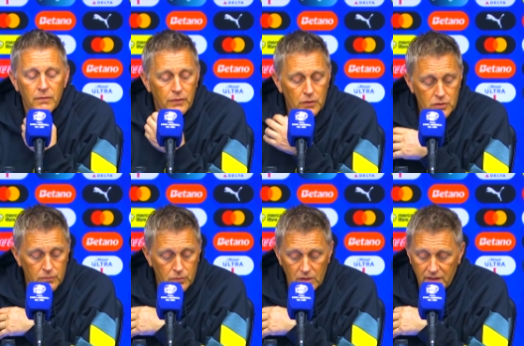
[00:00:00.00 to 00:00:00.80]
First of
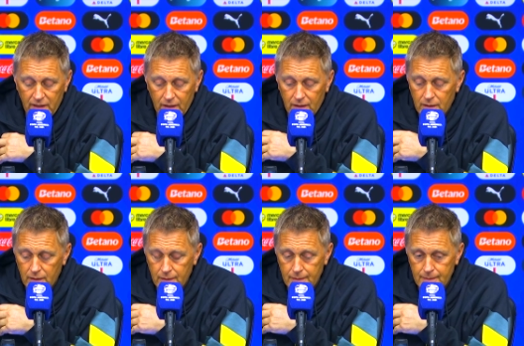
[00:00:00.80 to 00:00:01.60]
all, I think
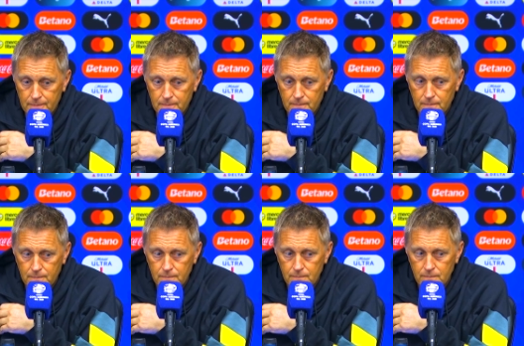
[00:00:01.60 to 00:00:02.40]
um,
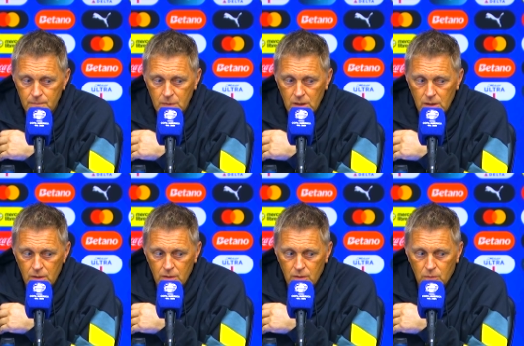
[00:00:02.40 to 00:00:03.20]

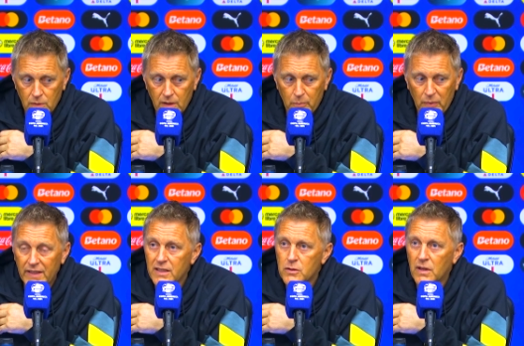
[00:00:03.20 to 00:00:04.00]
we are
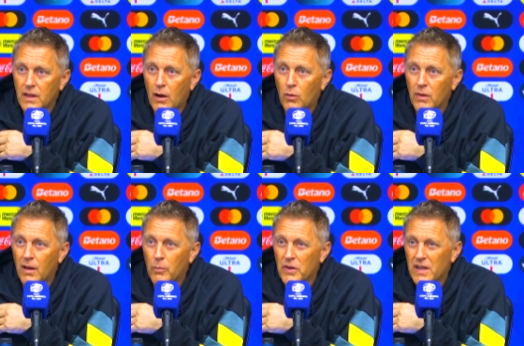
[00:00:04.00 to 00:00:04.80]
pleased with how we
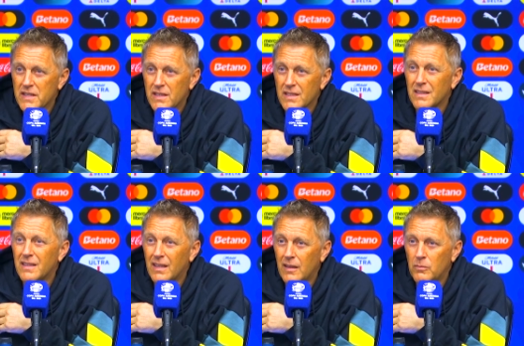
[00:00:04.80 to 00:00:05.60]
are progressing as a
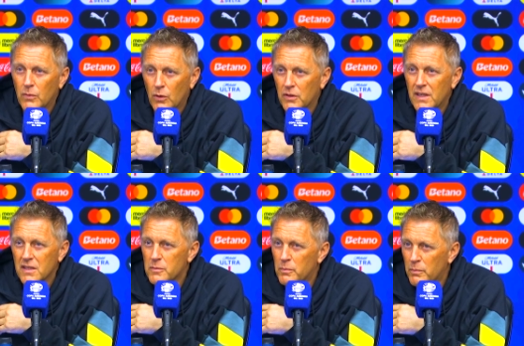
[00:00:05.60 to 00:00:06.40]
team, not in a
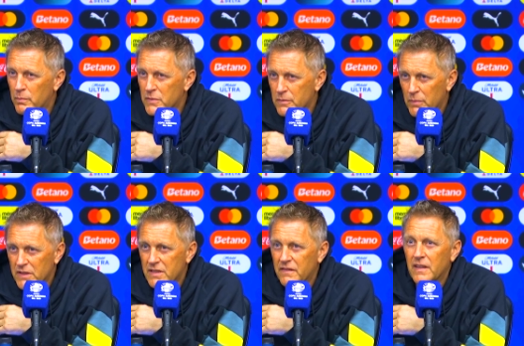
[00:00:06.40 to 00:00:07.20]

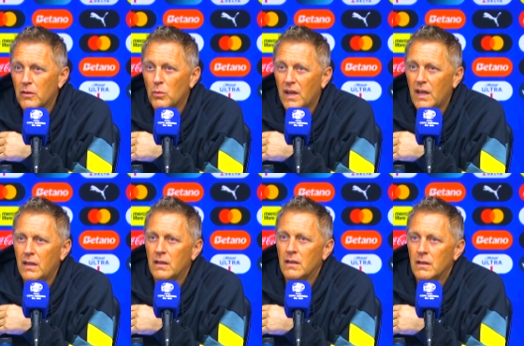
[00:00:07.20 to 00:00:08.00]
specific way.
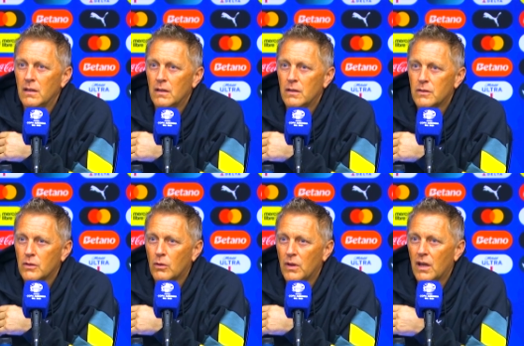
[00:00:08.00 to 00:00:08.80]

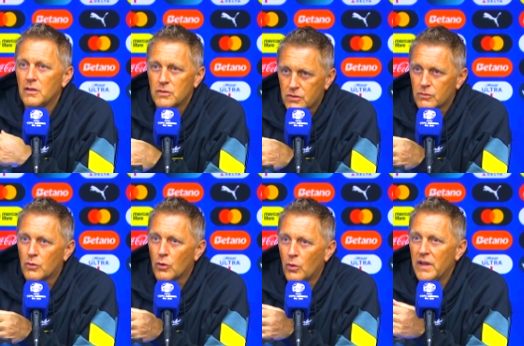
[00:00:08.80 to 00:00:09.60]
So we are just
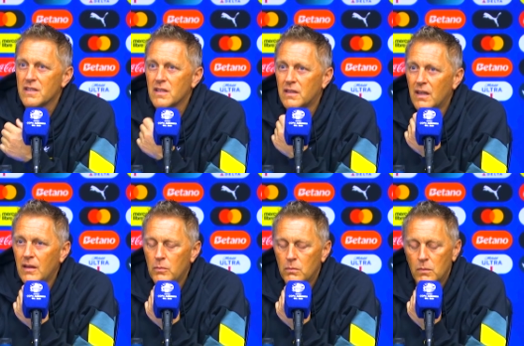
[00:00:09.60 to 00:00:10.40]
growing as a
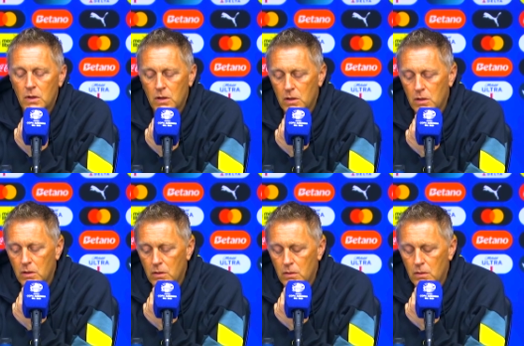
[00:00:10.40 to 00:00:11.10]
team uh,